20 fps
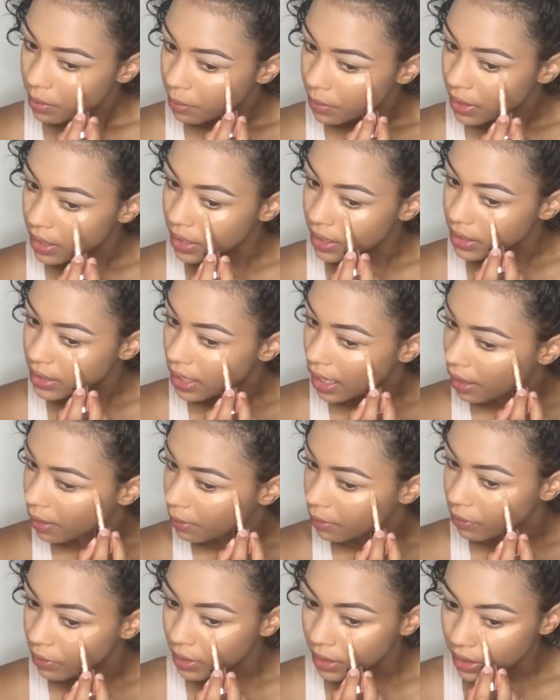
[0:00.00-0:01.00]
because I
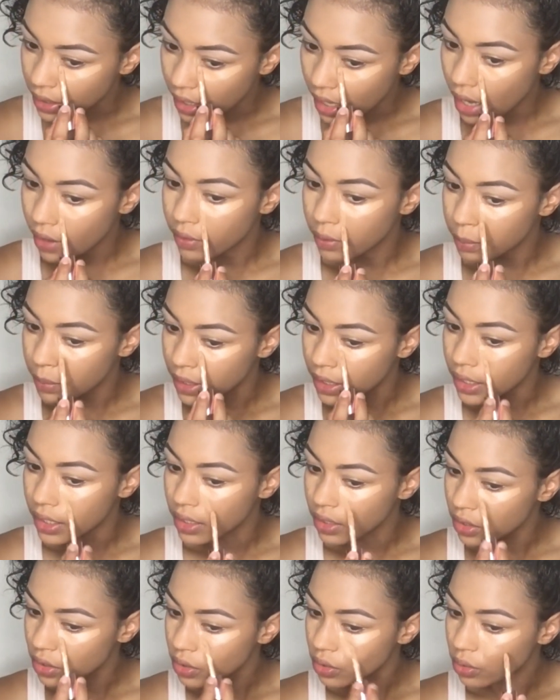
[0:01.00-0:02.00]
really haven't been
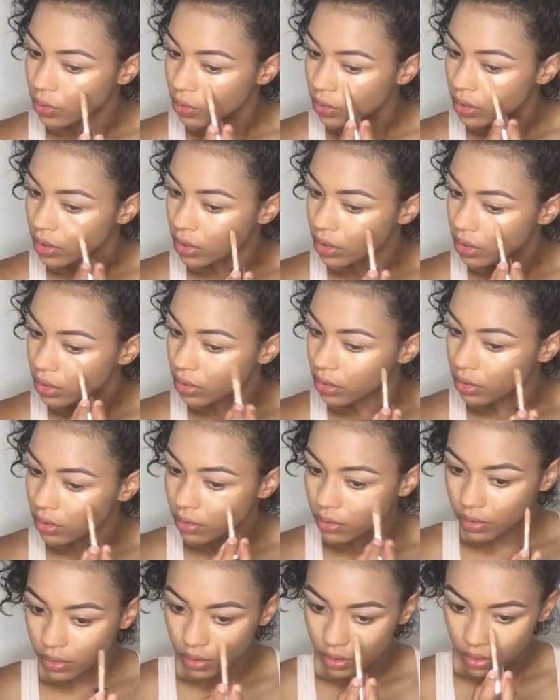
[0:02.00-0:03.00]
into a
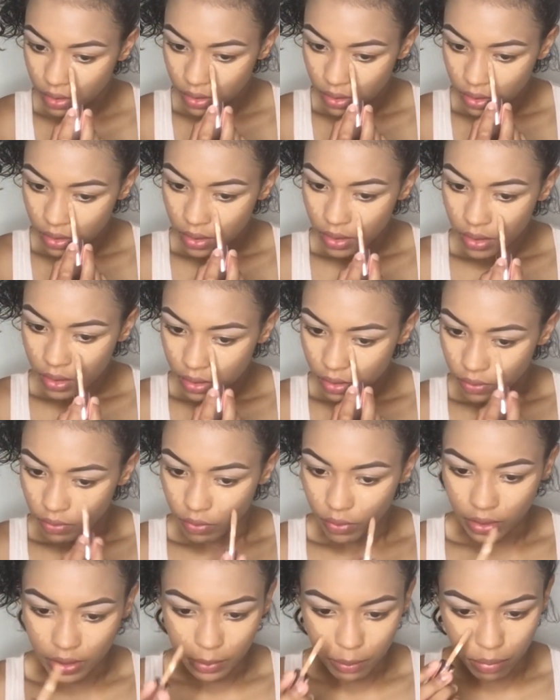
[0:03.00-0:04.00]

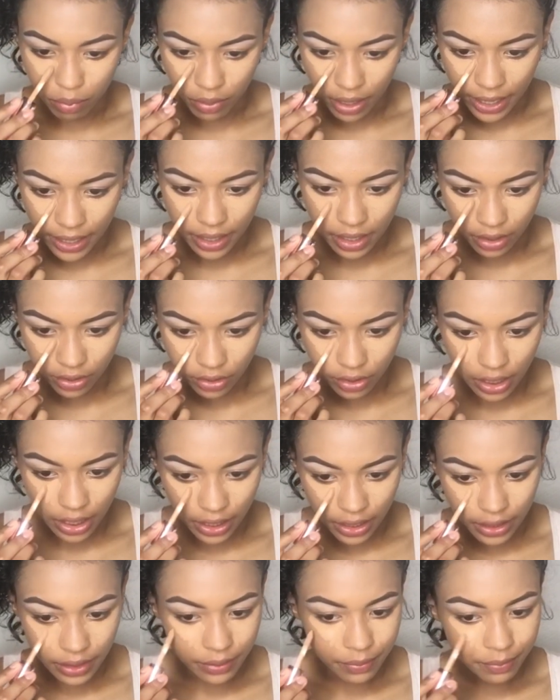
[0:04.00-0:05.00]
really bright under
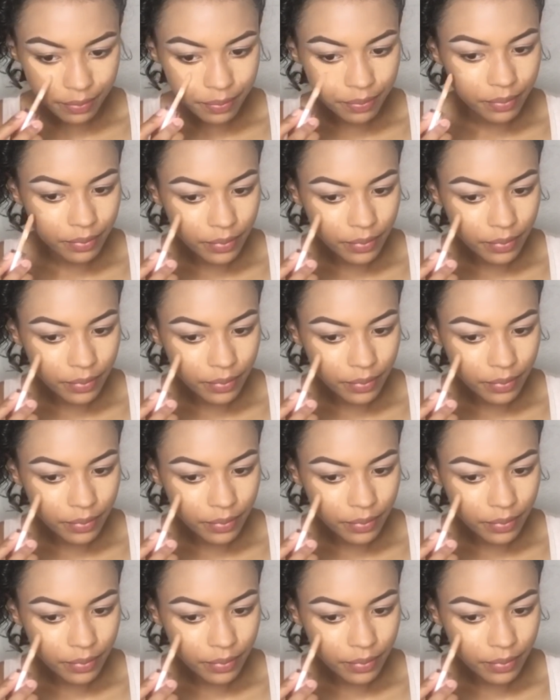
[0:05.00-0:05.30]
eye.